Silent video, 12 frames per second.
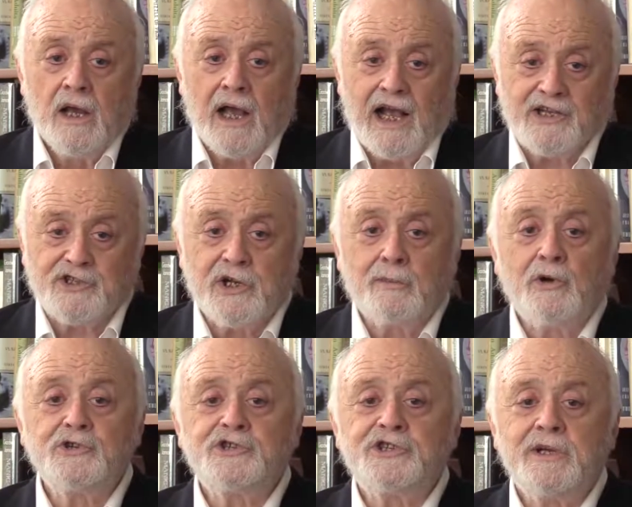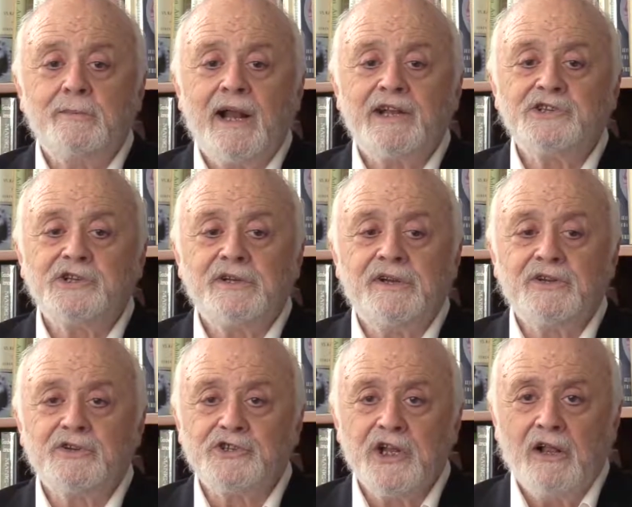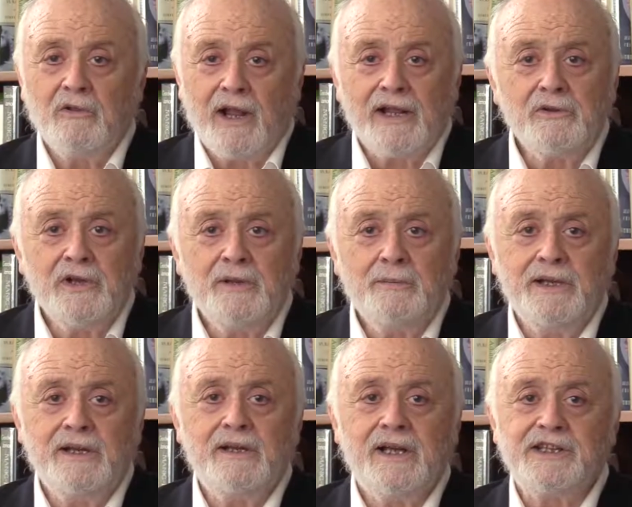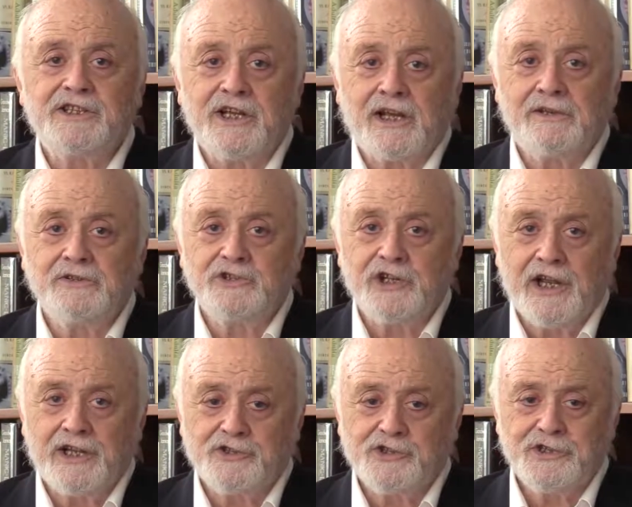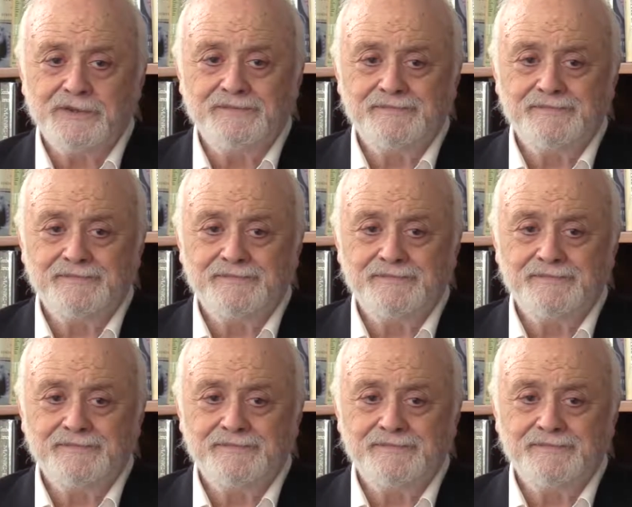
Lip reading: As an emergency medicine, there's not likely to be a second chance.